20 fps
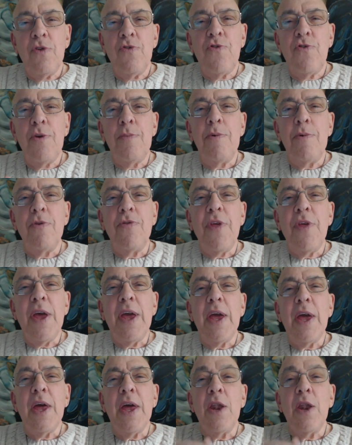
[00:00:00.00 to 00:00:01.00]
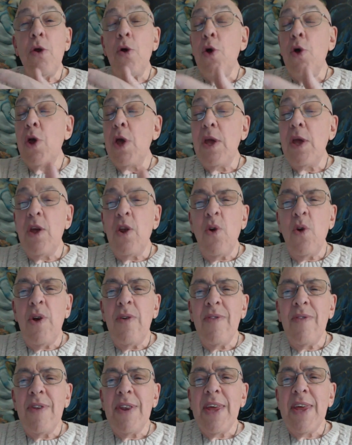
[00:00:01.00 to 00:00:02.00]
contribute. They can,
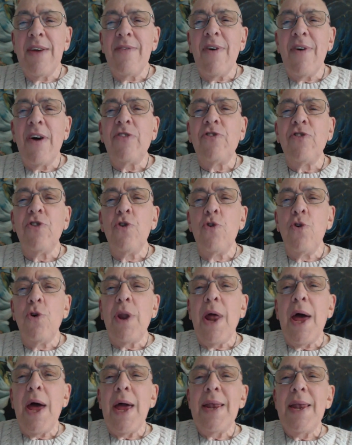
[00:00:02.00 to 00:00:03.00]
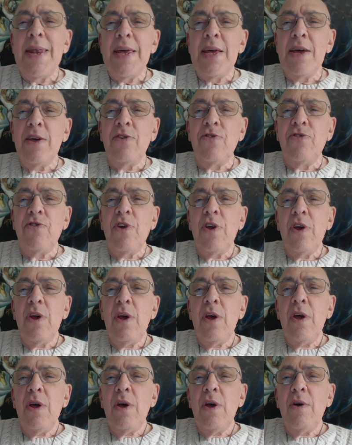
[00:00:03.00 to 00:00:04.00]
even give us good ideas
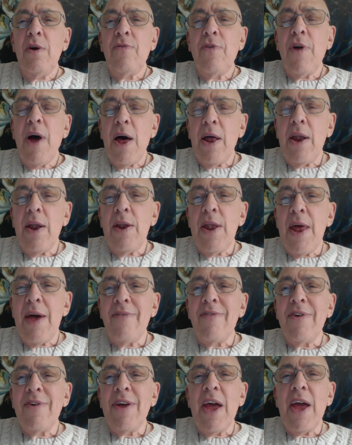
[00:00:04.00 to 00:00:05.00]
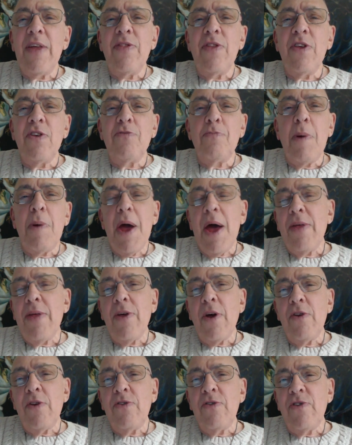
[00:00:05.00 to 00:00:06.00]
for how to navigate this
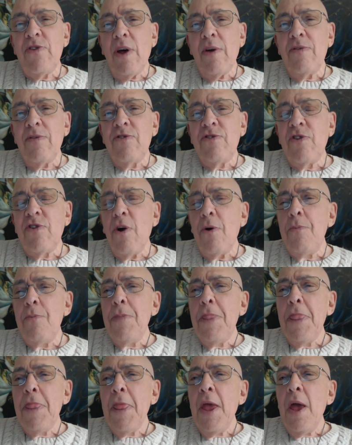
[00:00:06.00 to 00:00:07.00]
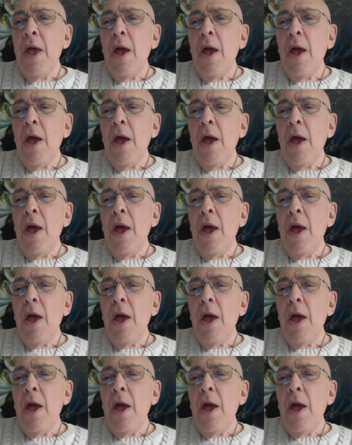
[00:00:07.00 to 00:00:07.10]
path ourselves. So